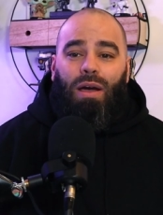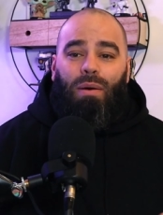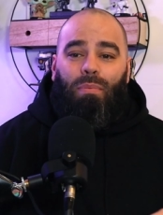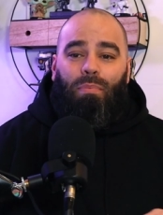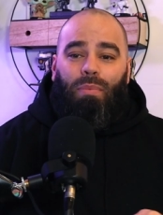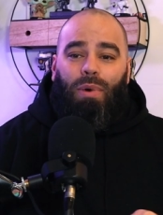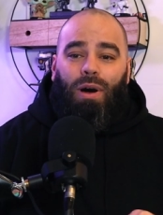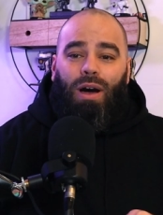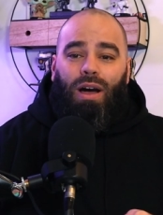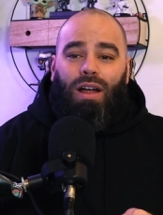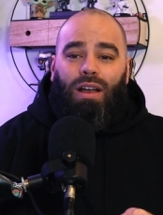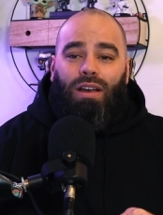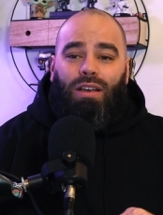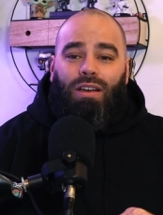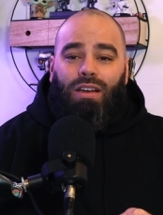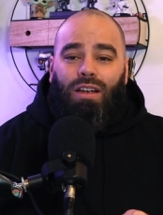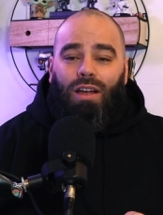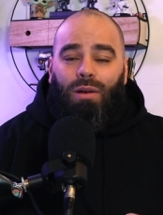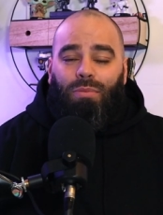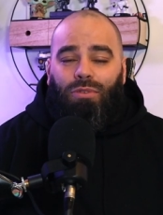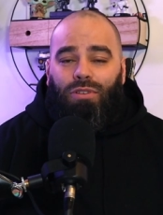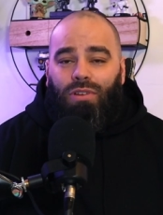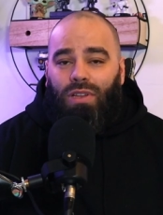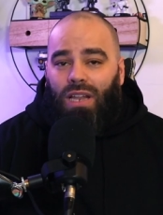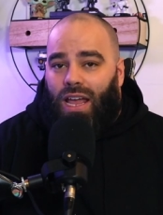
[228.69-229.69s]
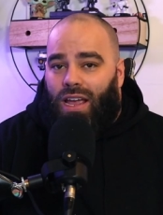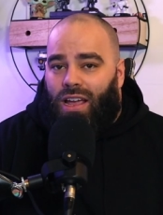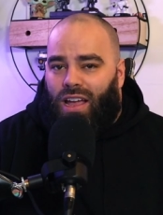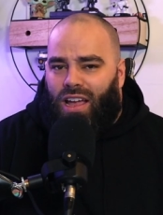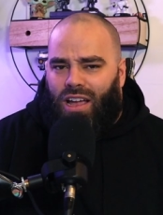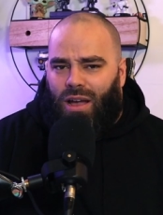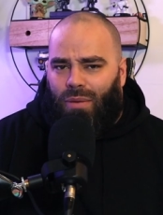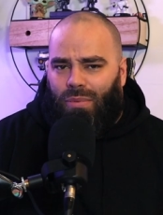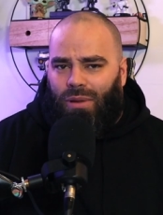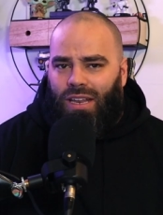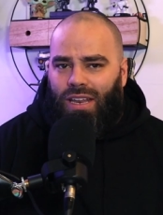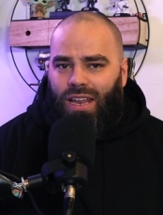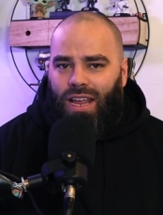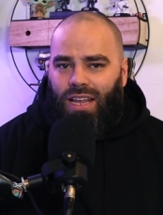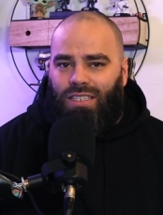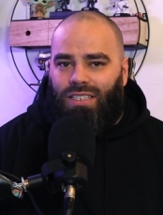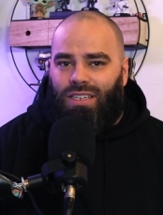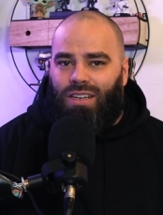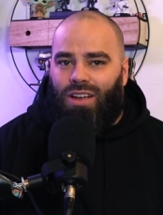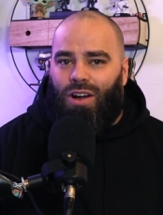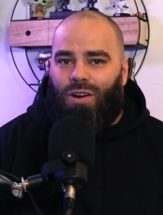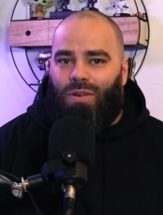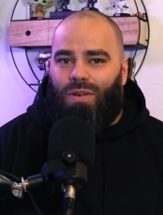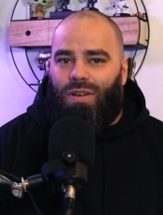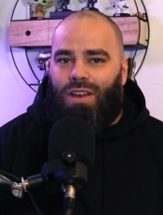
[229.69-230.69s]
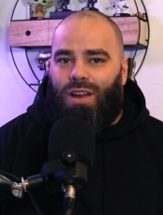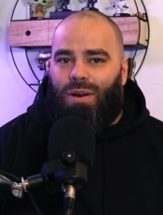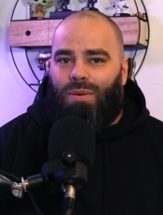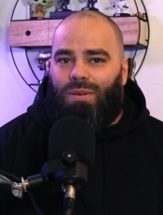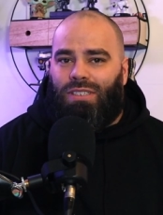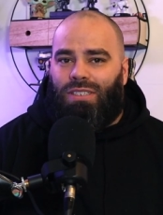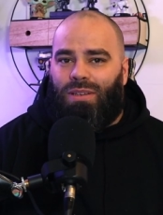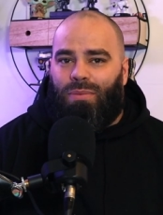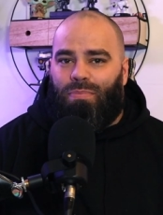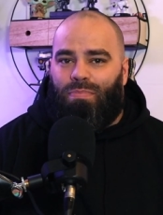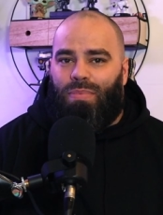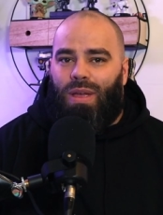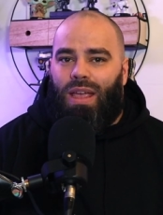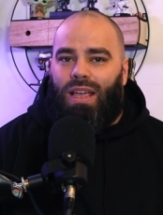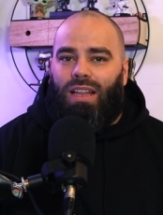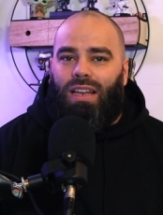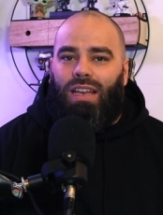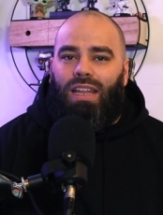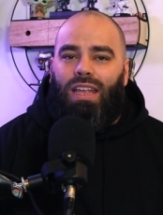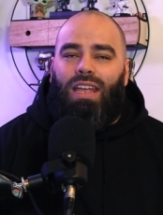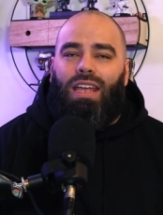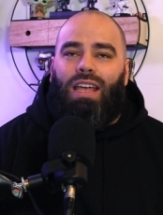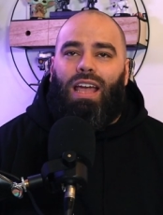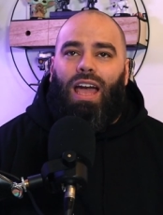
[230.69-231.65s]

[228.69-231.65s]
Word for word: but come to like a couple of days ago and there was a big leak.